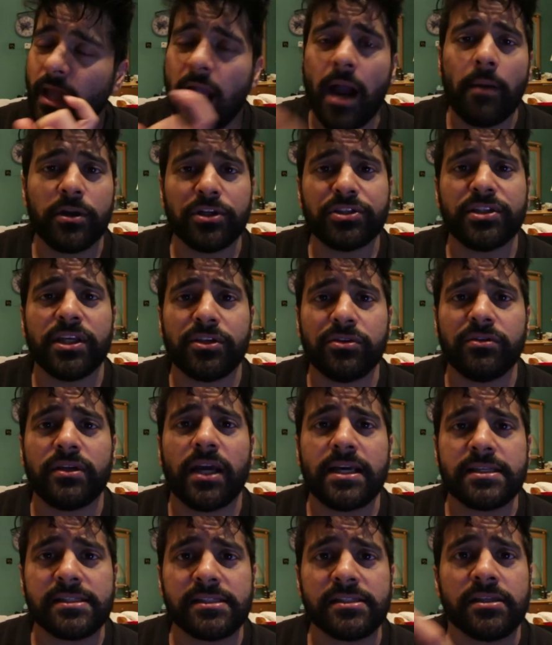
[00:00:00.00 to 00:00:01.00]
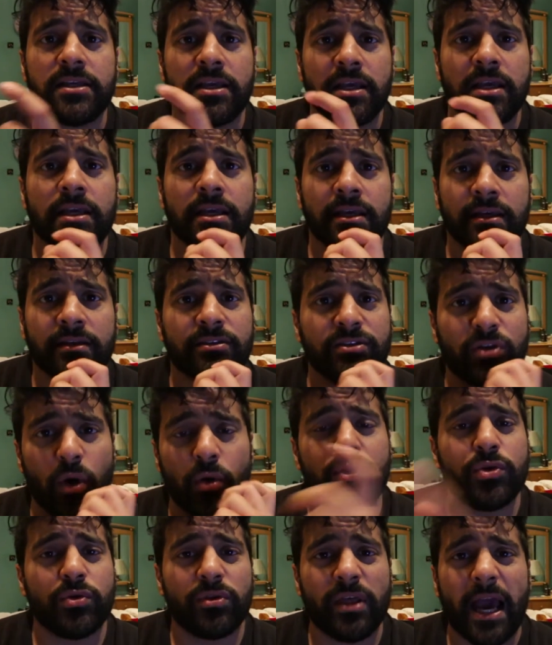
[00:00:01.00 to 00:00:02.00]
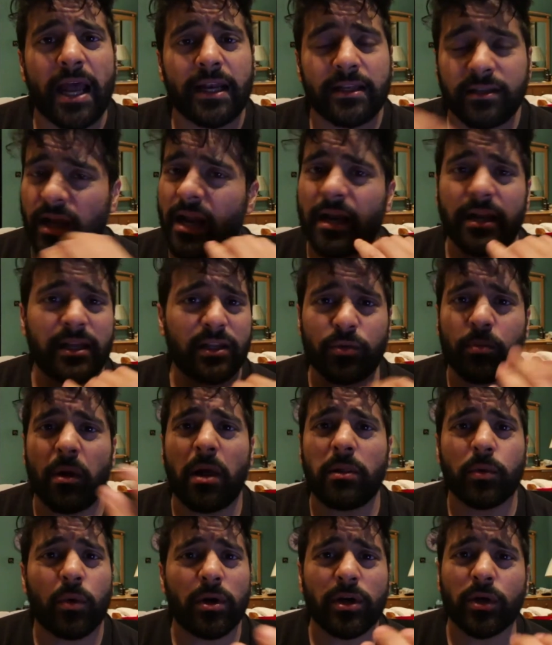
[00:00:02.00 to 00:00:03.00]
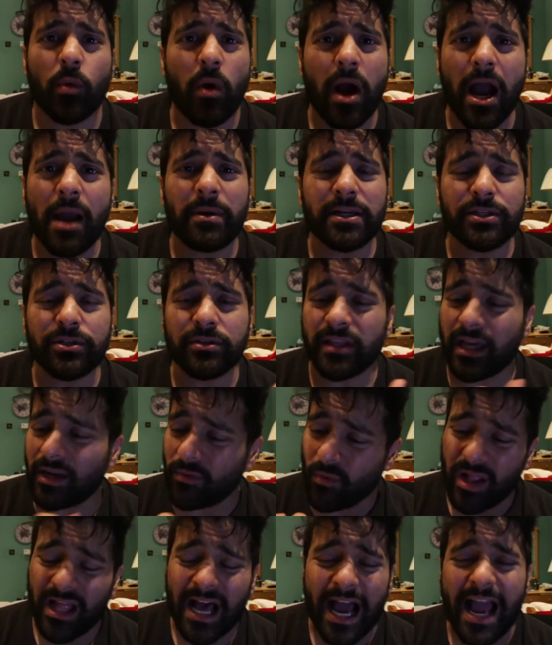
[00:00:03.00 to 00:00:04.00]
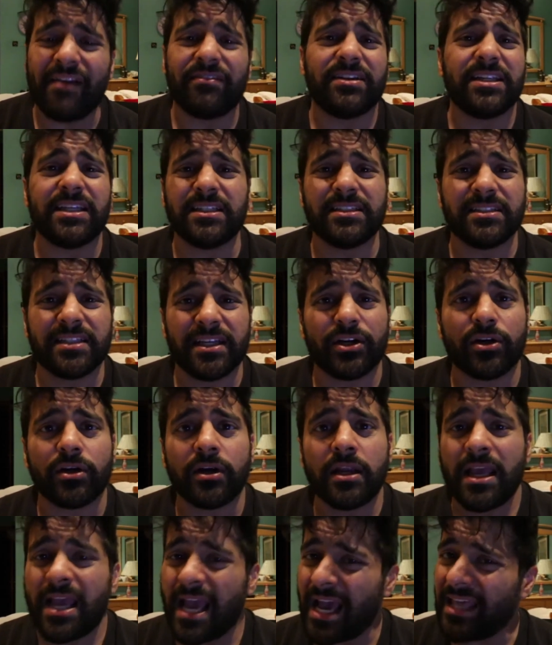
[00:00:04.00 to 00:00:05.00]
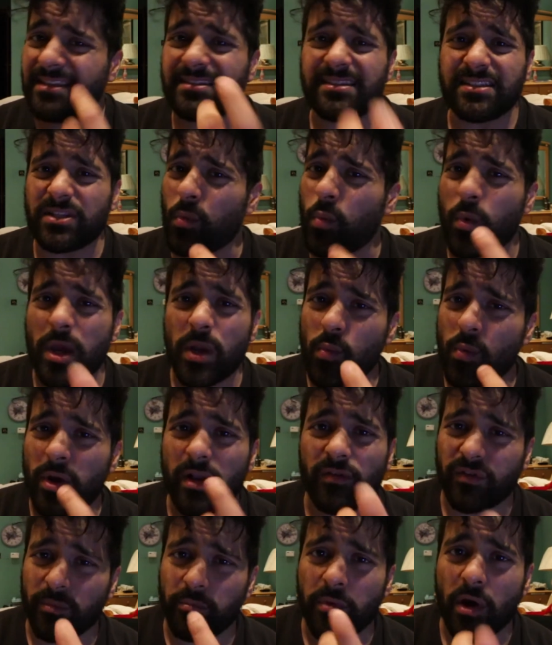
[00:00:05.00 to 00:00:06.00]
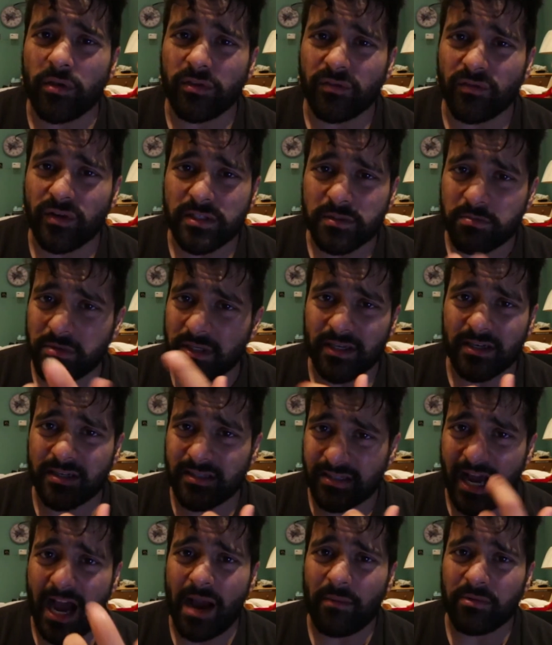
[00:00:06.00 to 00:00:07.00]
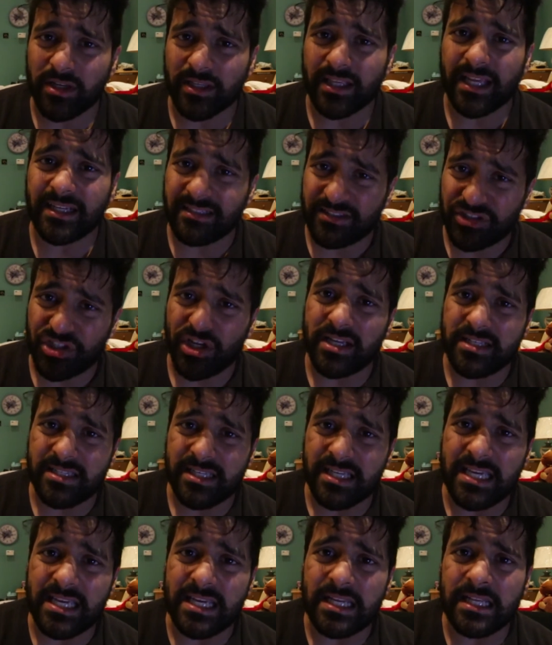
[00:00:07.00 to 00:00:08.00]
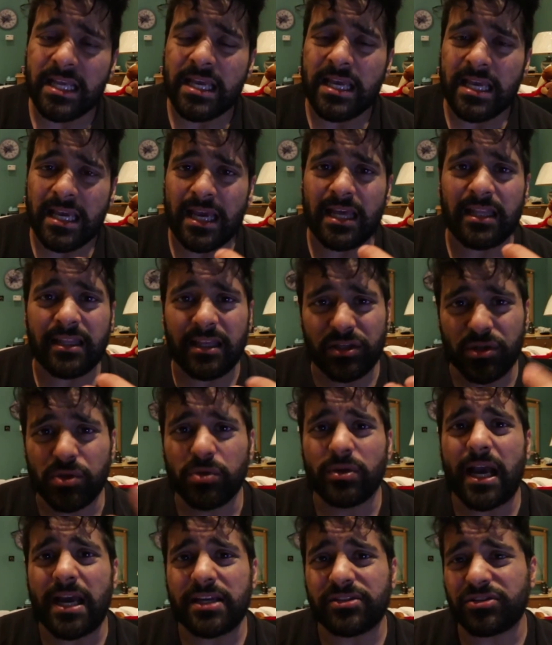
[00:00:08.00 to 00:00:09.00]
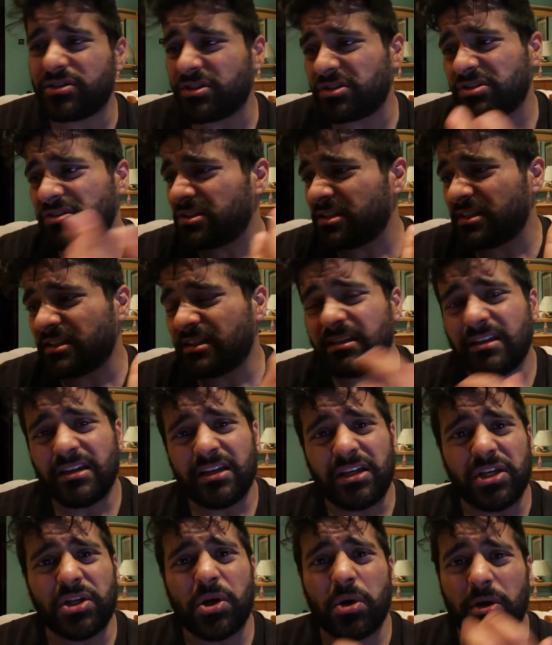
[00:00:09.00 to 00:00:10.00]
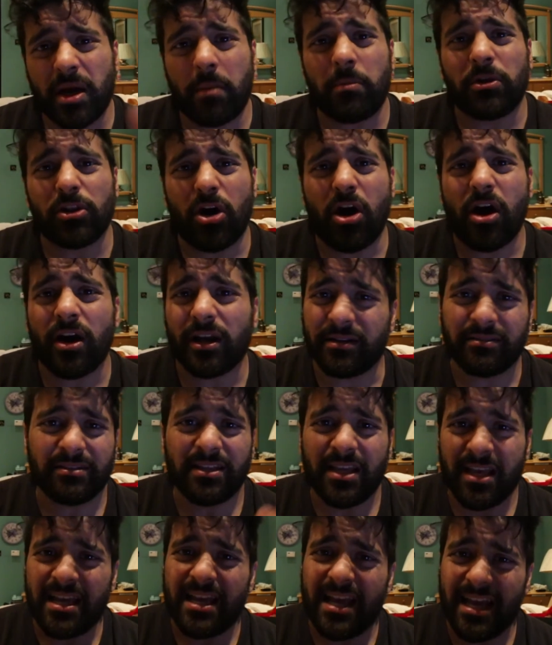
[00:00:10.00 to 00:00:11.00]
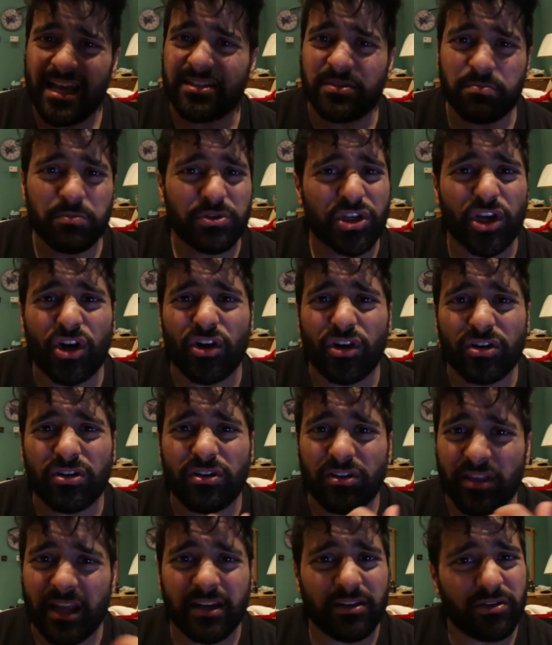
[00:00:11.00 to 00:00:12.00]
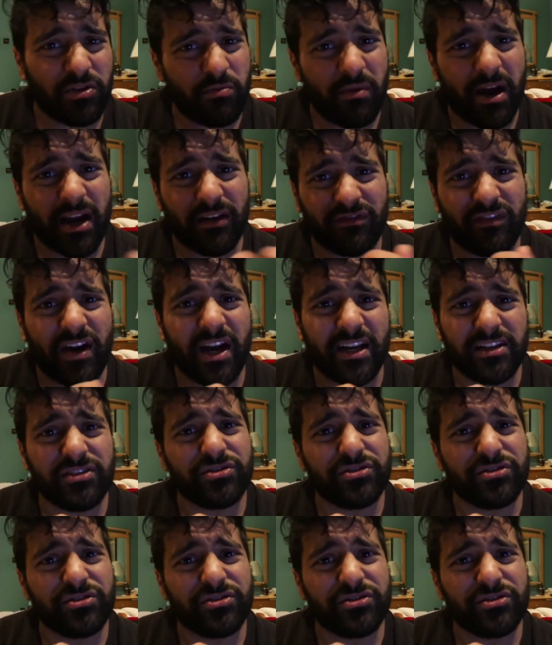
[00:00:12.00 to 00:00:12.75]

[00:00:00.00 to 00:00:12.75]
I'm gonna take you guys and go do that. And you're probably wondering why am I doing that? Well, I haven't eaten dinner, and this is a win-win for both of us because I'm gonna get the chance to eat, and then you guys are just gonna, you know, come along and it's material that you might find